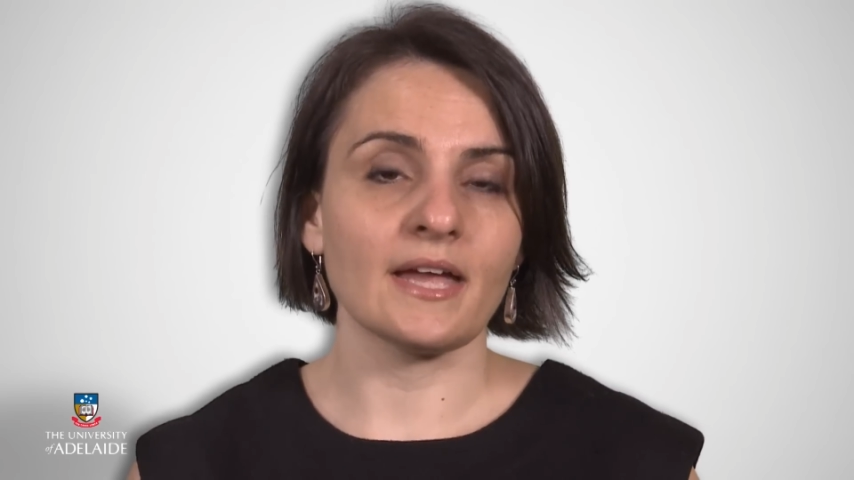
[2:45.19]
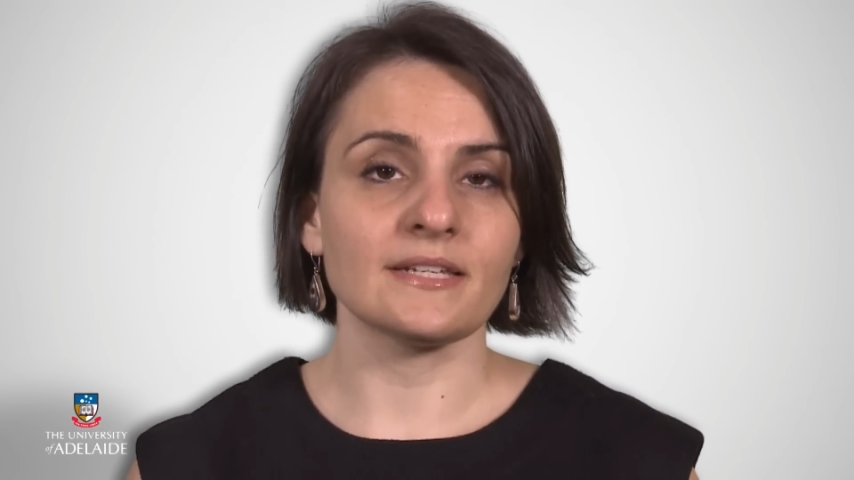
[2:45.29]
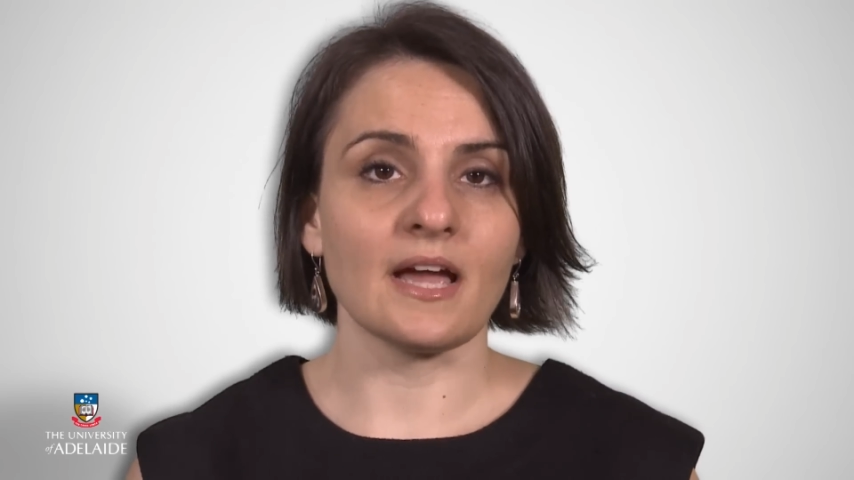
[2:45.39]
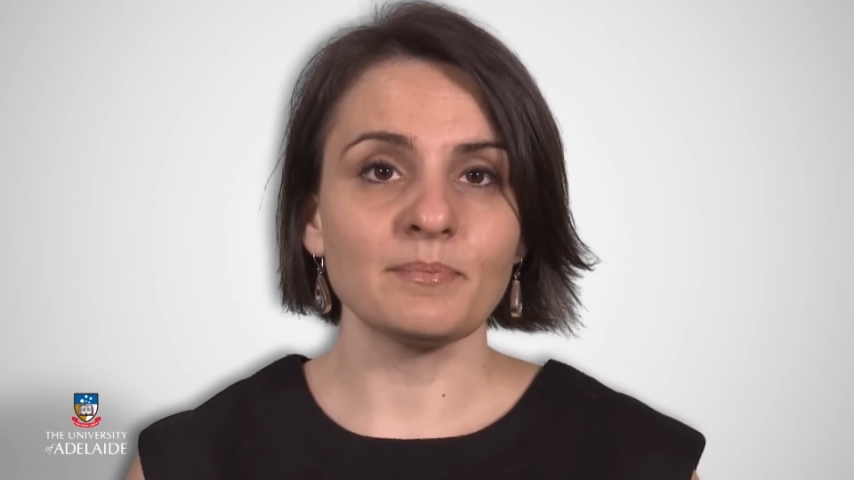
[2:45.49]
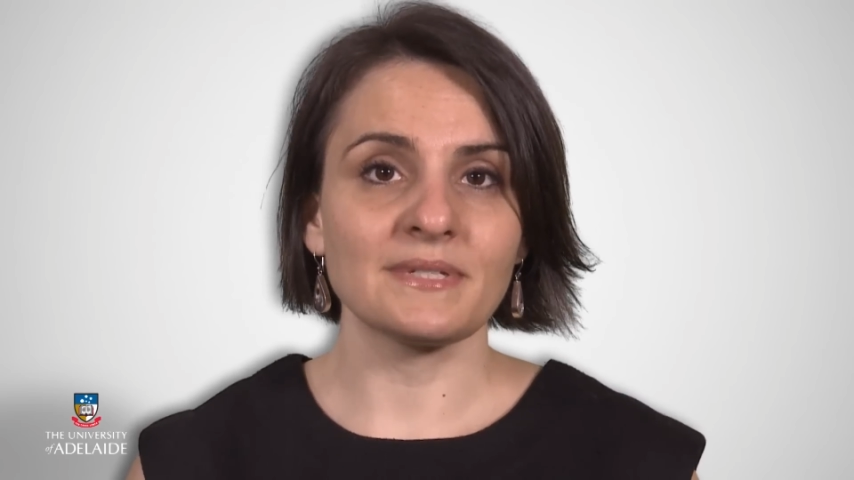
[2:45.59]

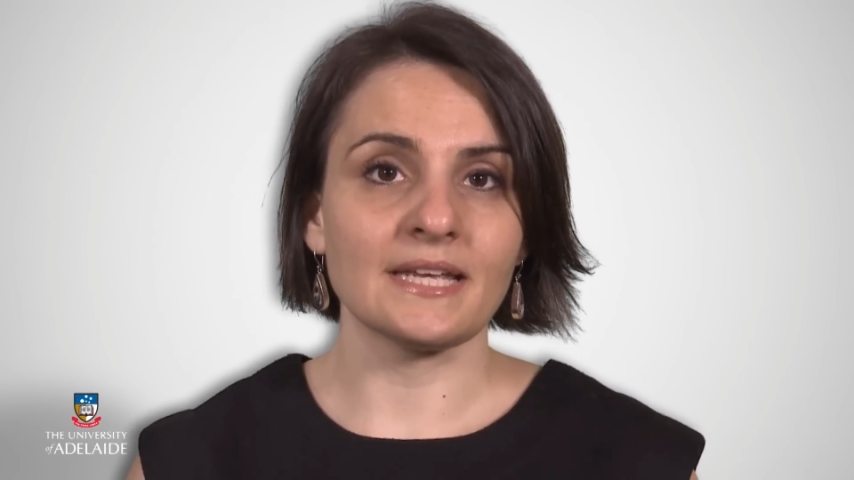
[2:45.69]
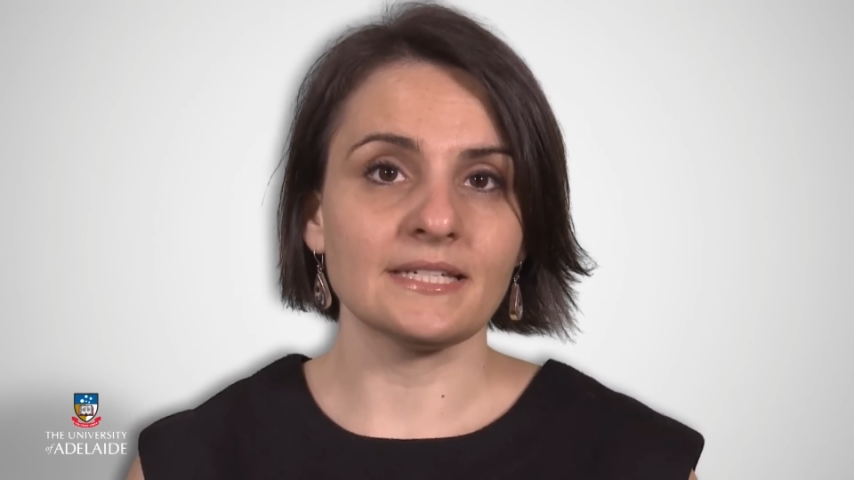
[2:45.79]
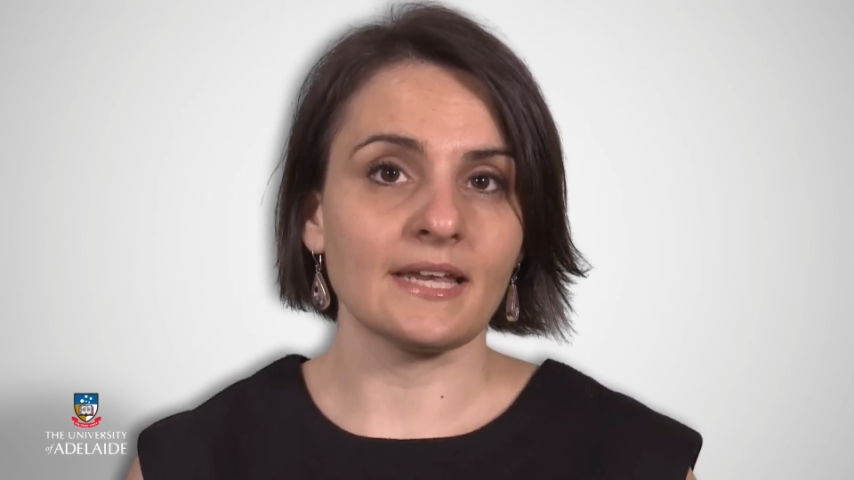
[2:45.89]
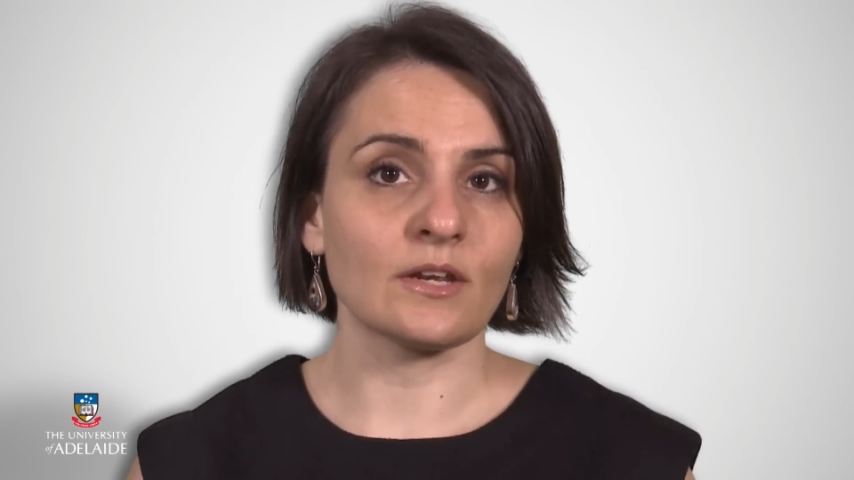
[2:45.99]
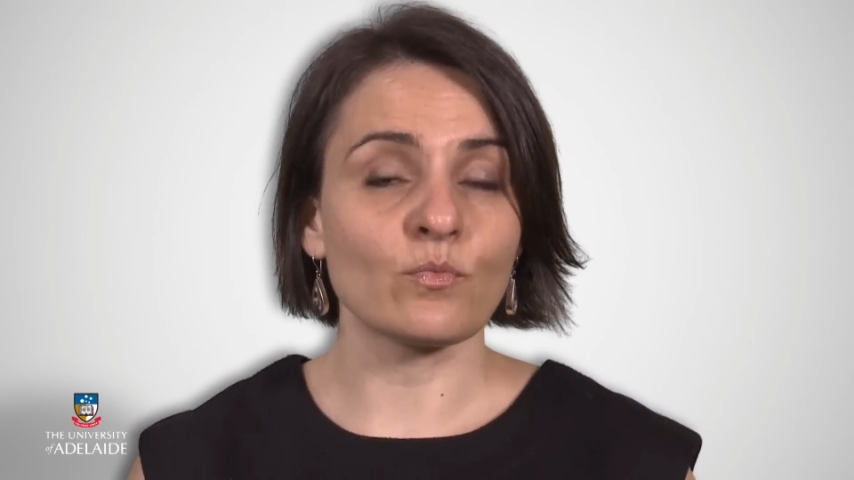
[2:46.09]
and
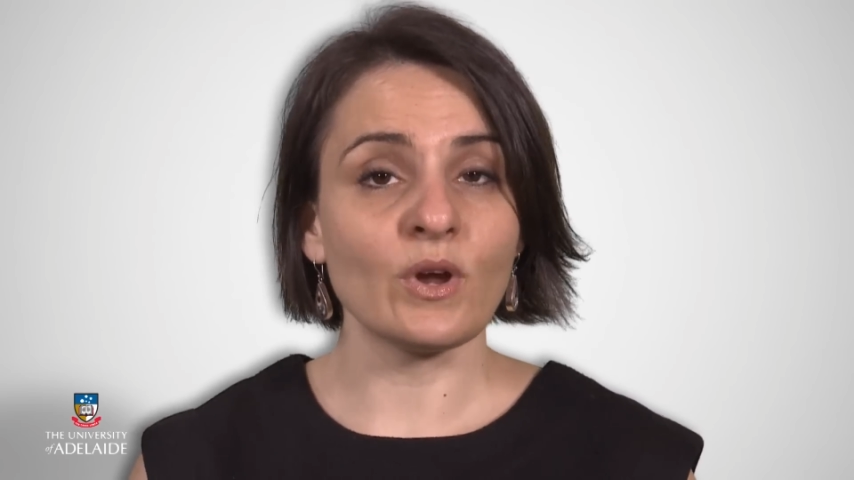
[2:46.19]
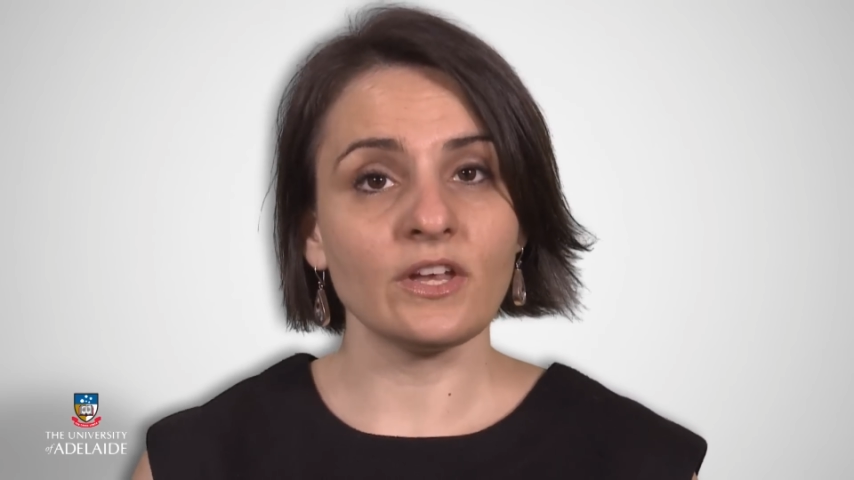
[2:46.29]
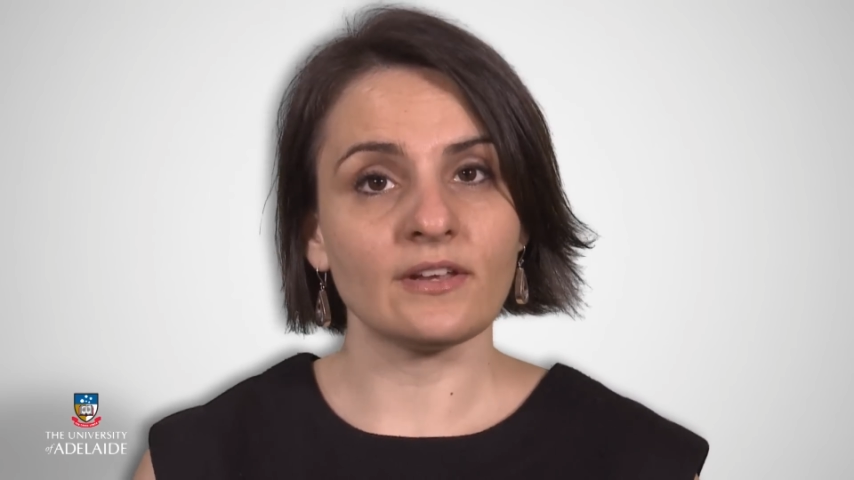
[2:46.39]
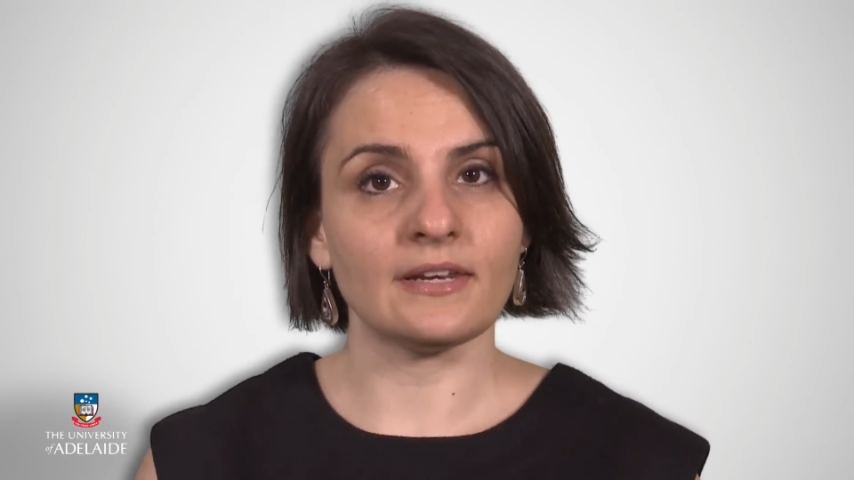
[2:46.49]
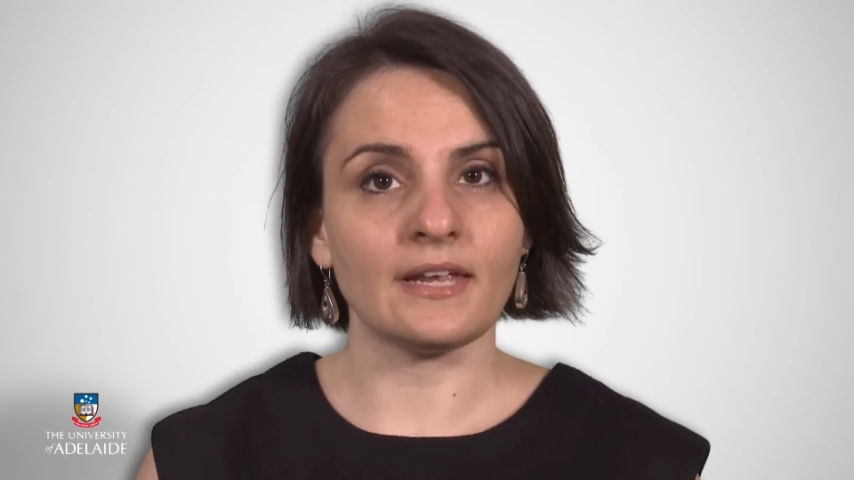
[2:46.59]
updating it
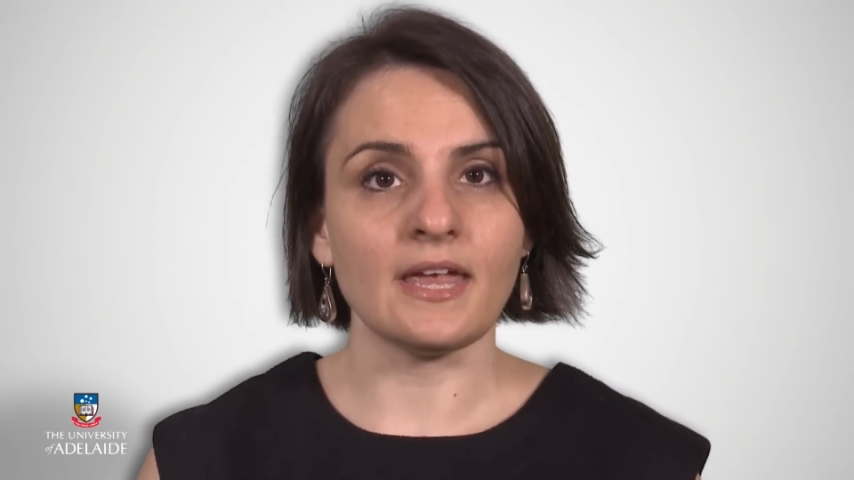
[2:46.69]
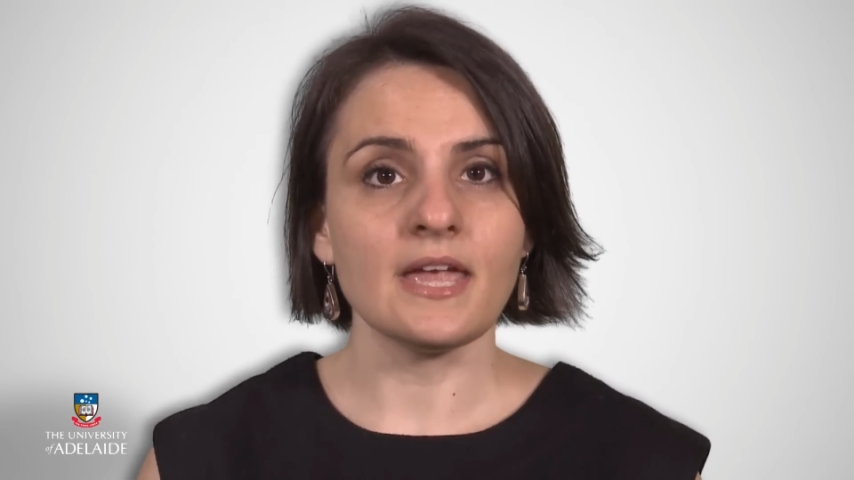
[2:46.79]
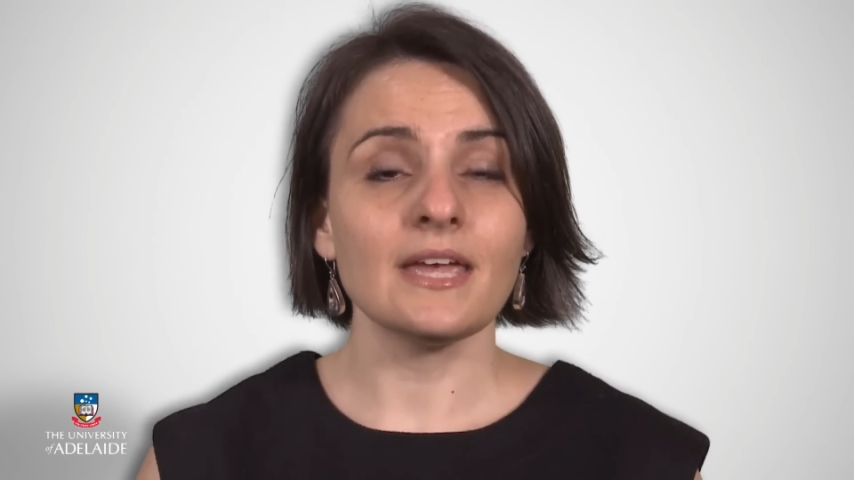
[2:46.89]
regularly